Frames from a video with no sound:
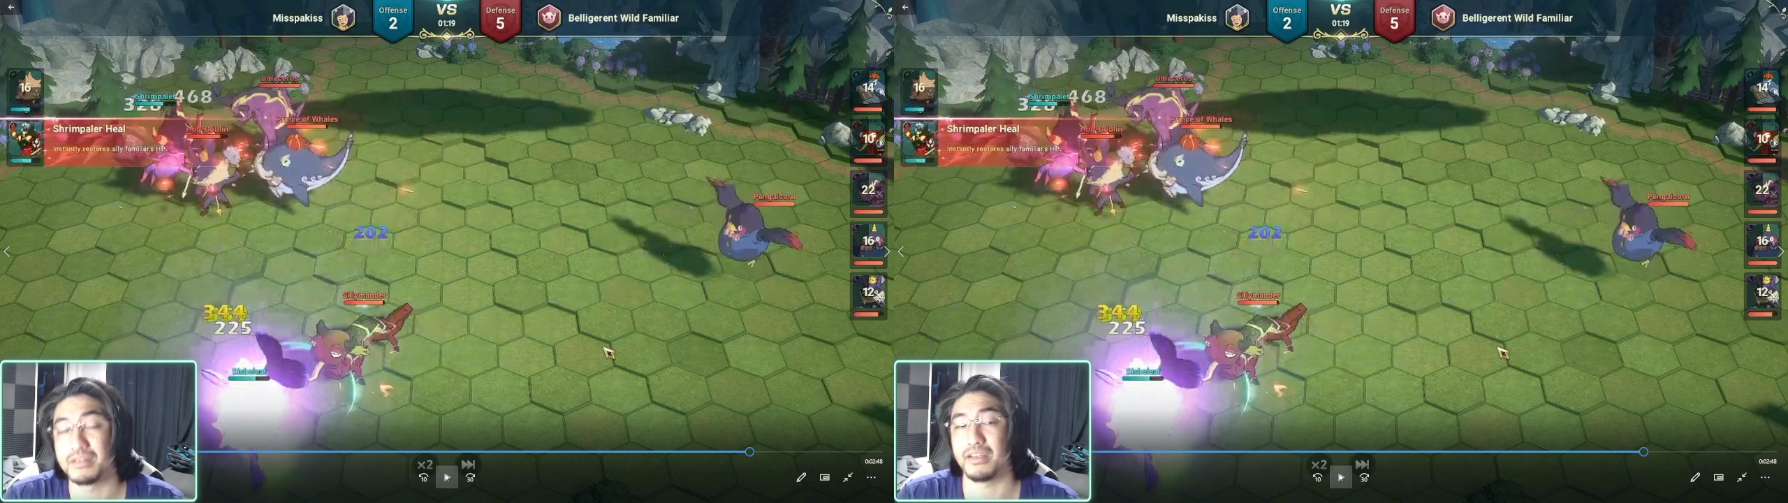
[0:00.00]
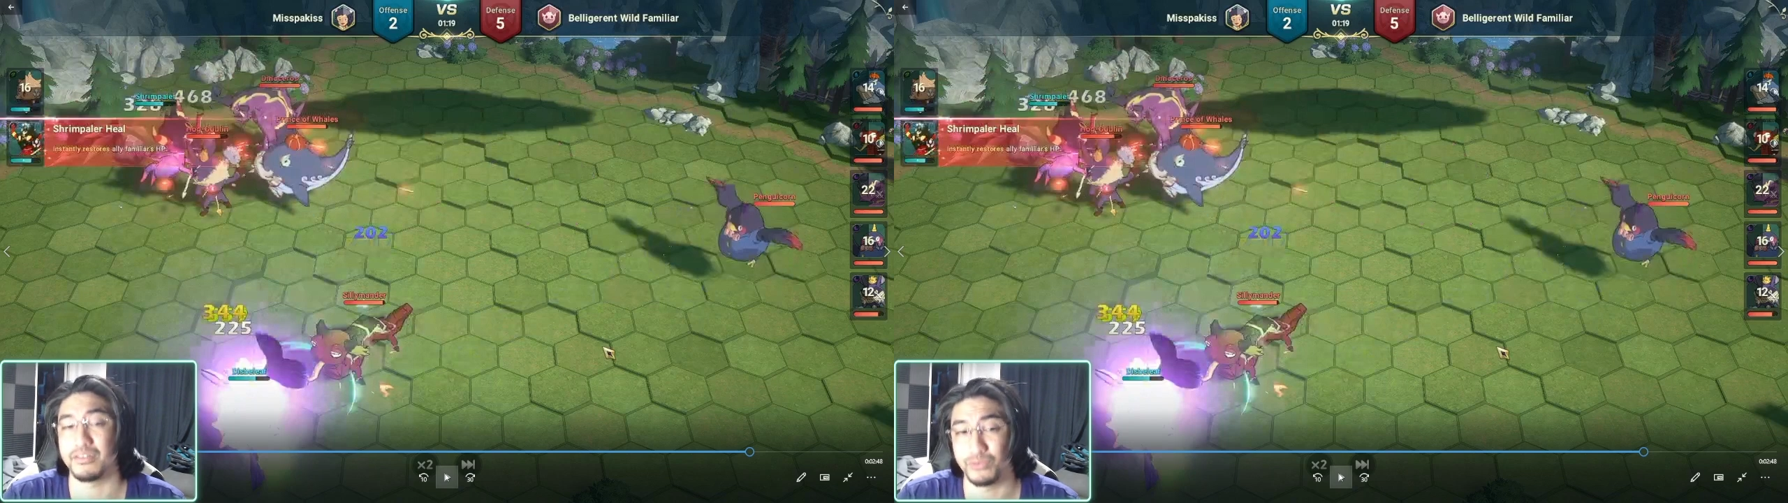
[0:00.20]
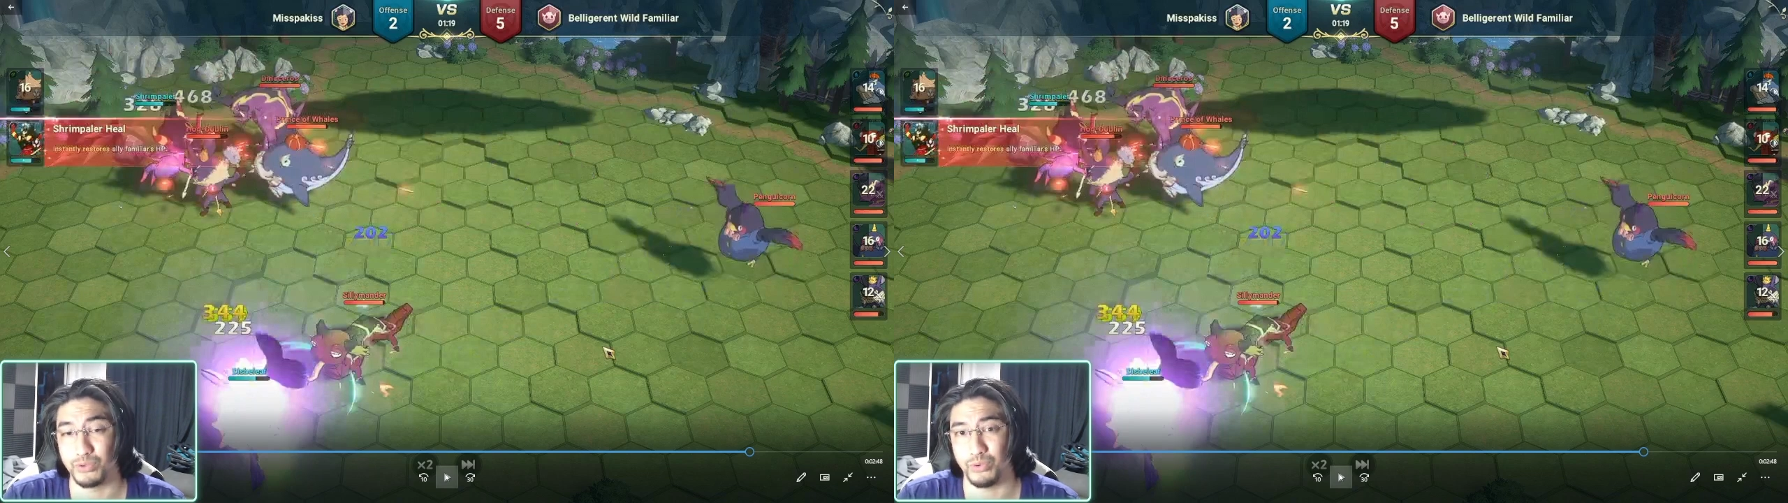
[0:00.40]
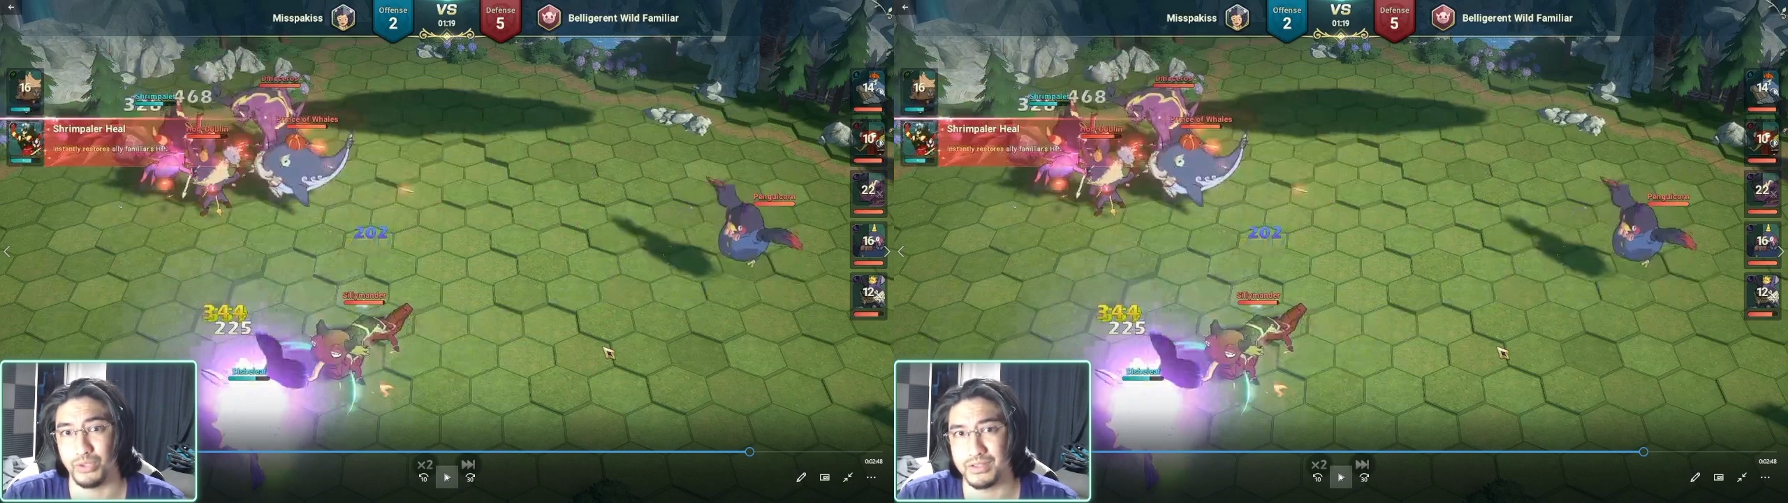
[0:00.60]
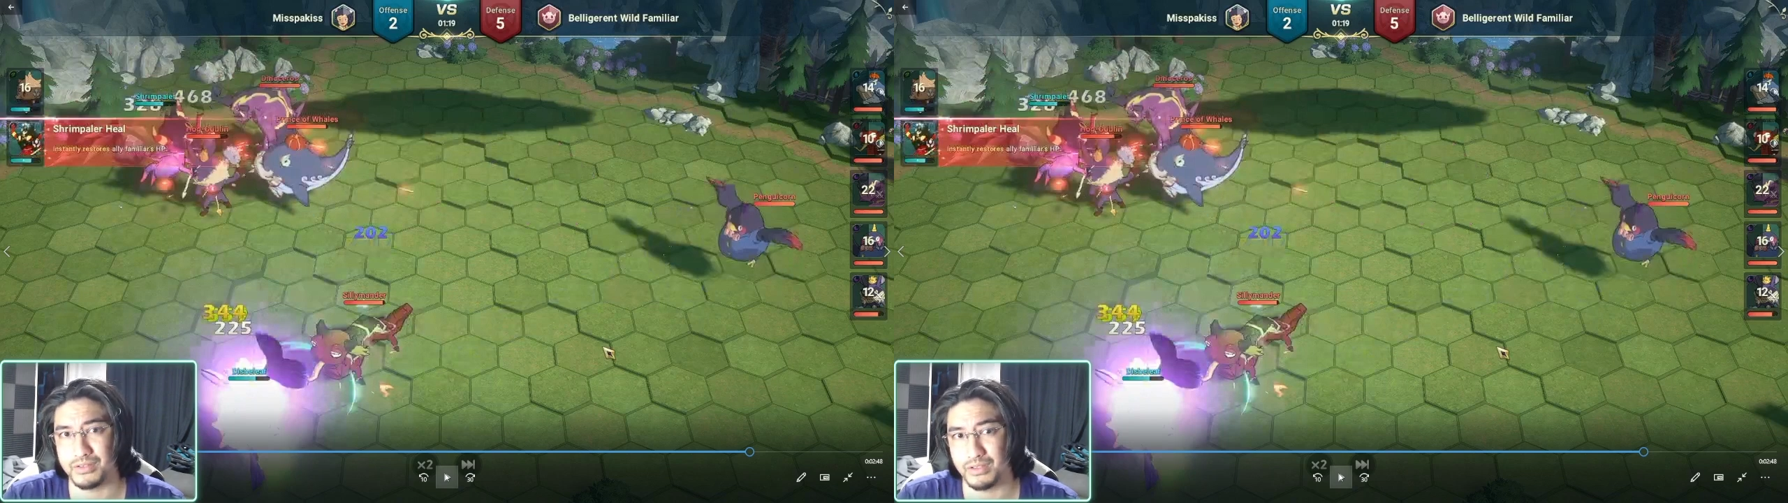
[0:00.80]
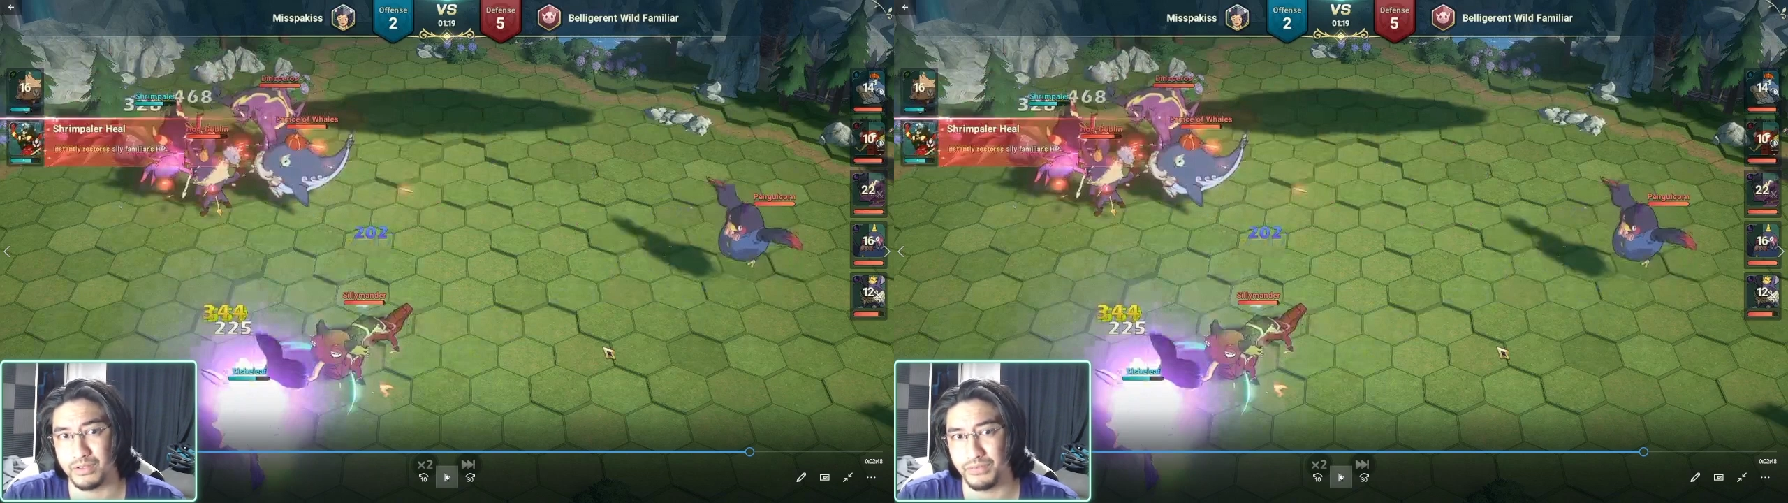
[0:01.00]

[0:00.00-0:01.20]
def toy instead of